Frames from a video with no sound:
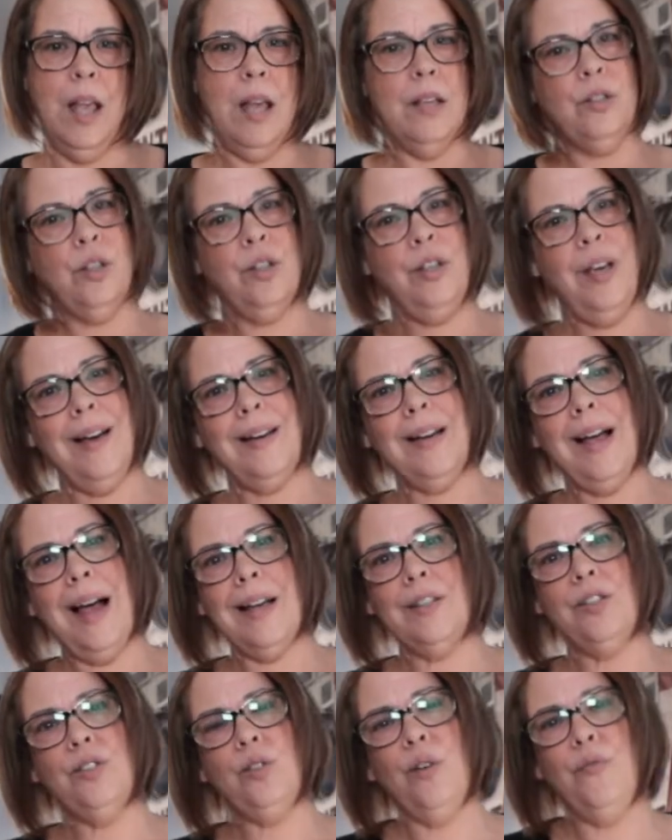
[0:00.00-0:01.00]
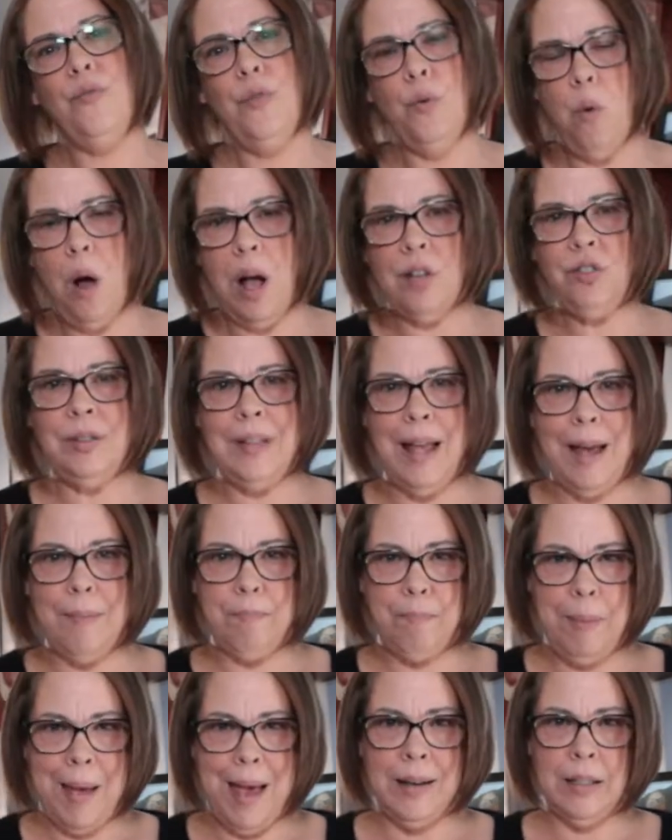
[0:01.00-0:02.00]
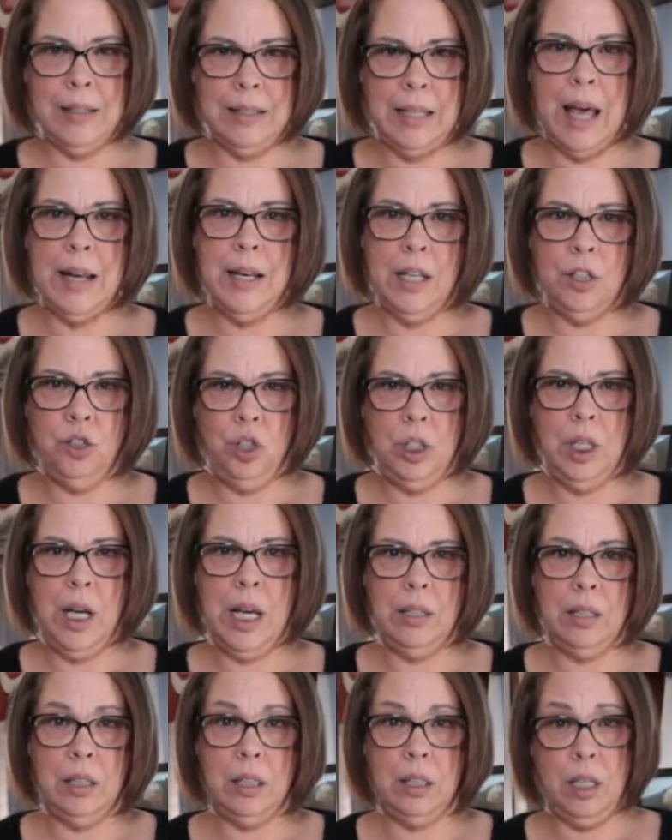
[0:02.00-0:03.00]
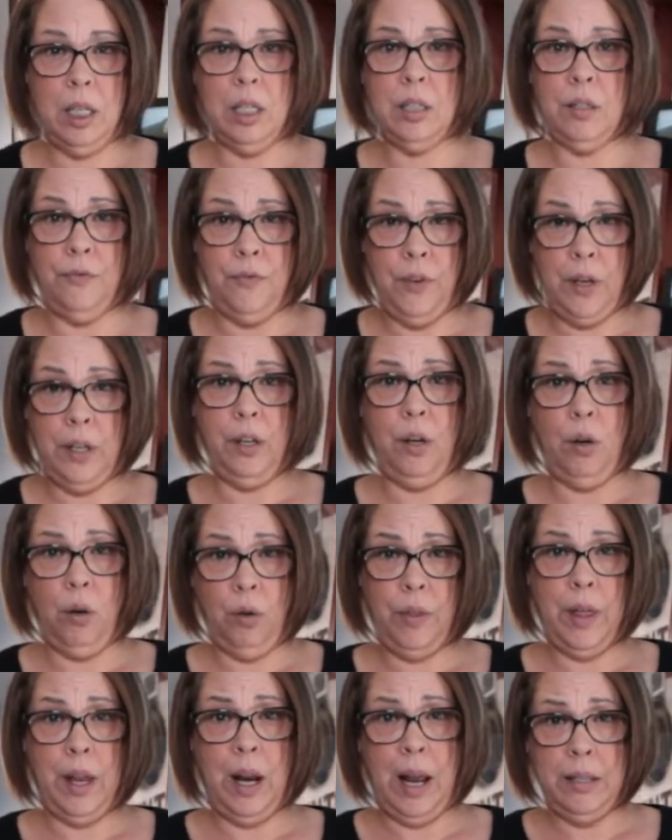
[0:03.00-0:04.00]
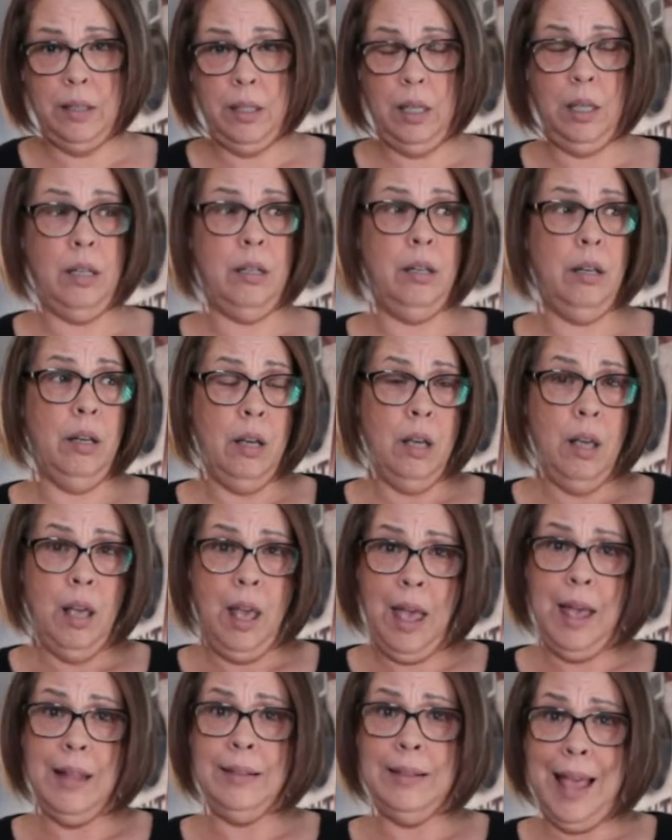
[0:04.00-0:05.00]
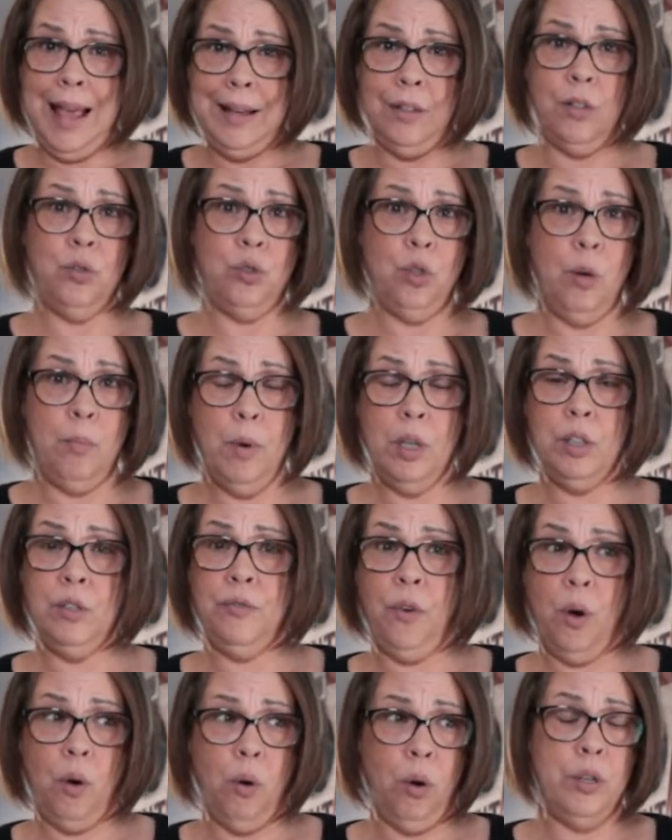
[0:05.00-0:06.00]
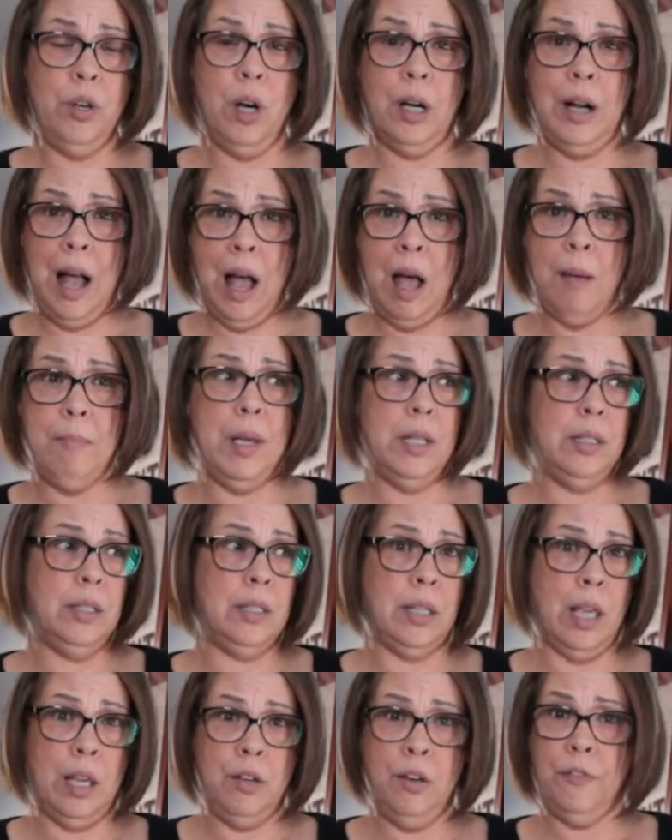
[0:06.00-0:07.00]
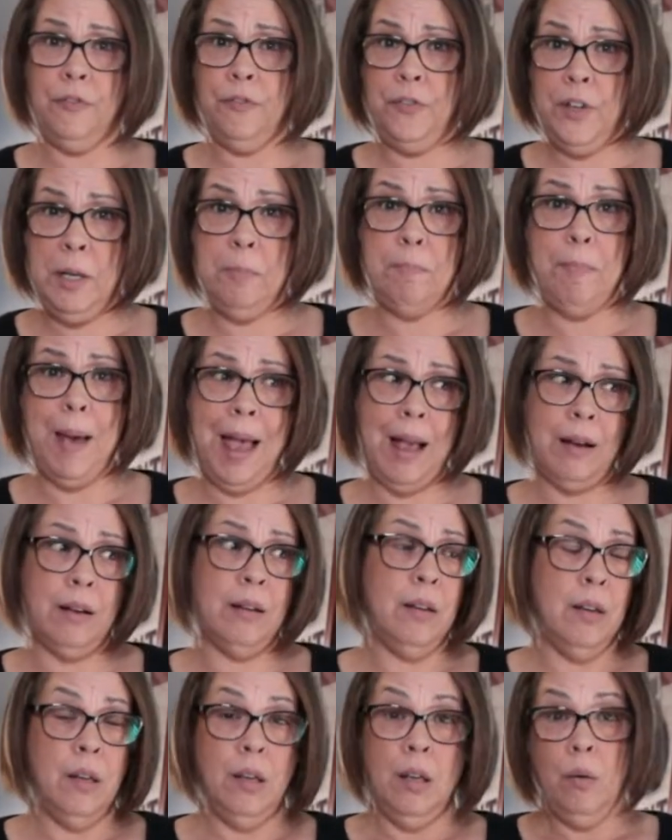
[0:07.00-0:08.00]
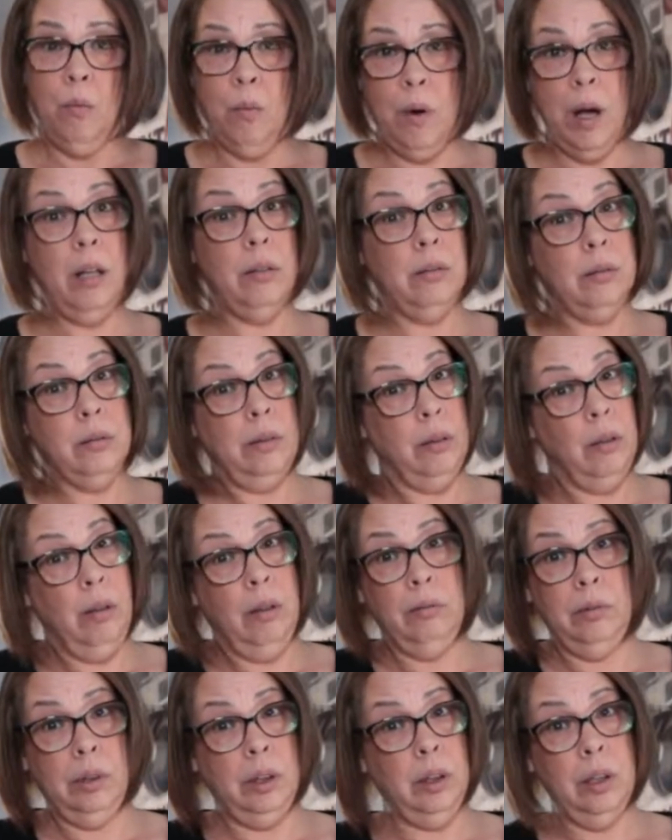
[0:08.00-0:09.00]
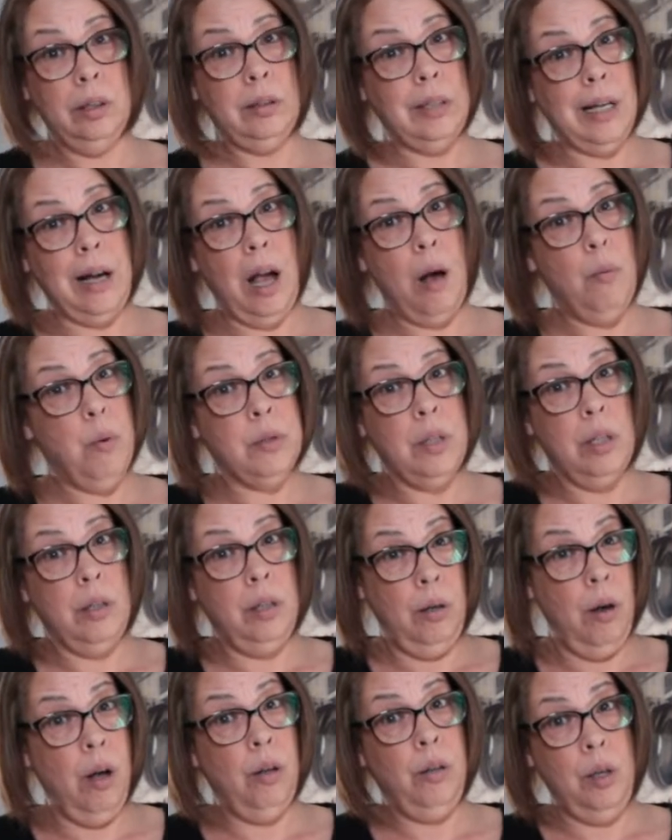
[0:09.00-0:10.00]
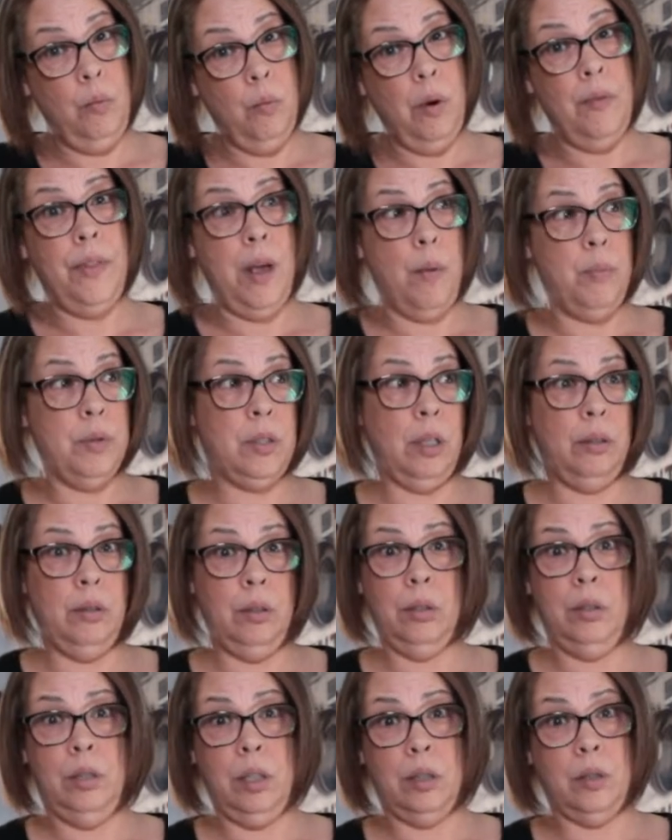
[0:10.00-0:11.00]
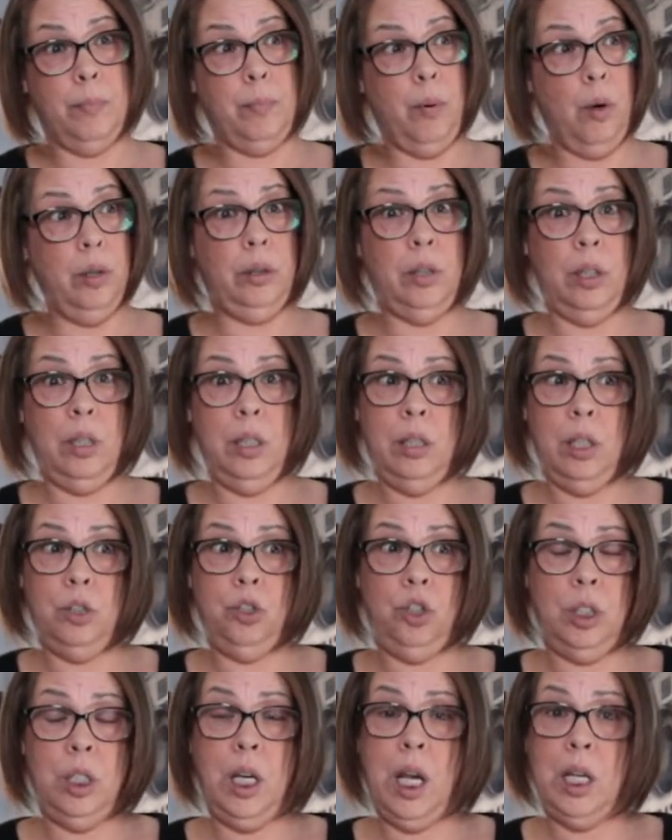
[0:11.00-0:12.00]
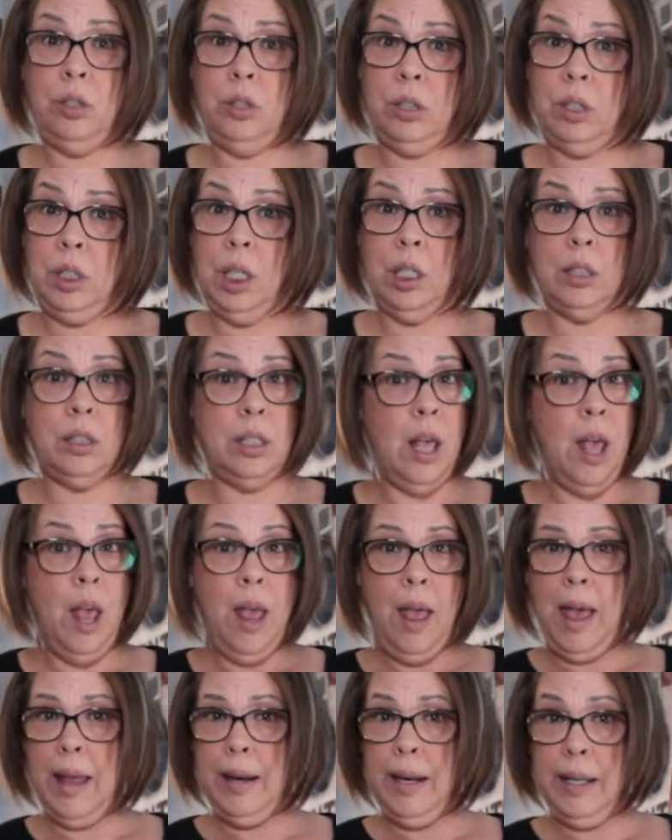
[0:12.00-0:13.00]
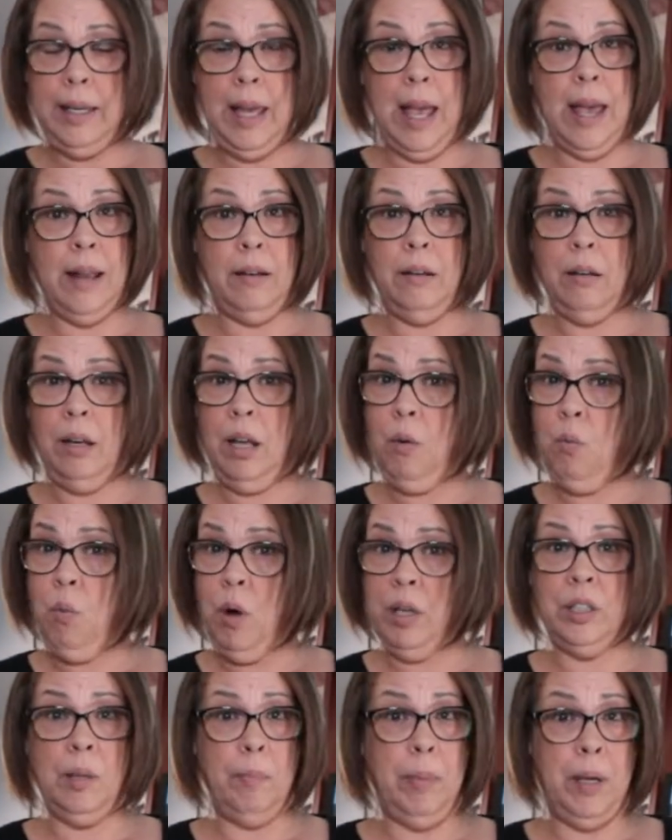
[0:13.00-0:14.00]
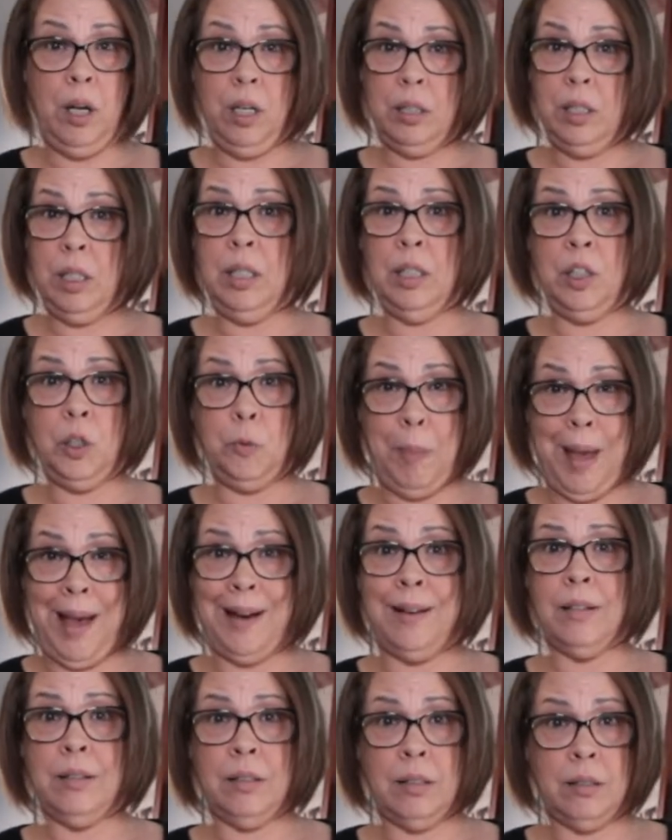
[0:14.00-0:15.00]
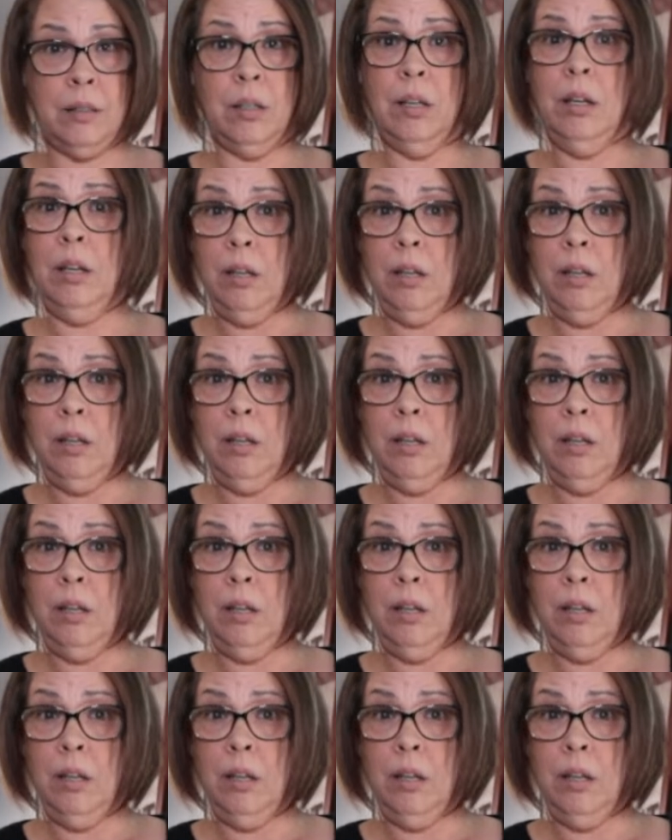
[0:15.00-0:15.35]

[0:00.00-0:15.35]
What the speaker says: So yeah, guys, so if you watched that Panasonic GH6 video that I did, and thank you so much for all your comments and your feedback. Well, you know, it looks like I wasn't the only one that was a little disappointed in the GH6. And again, it wasn't because of the specs.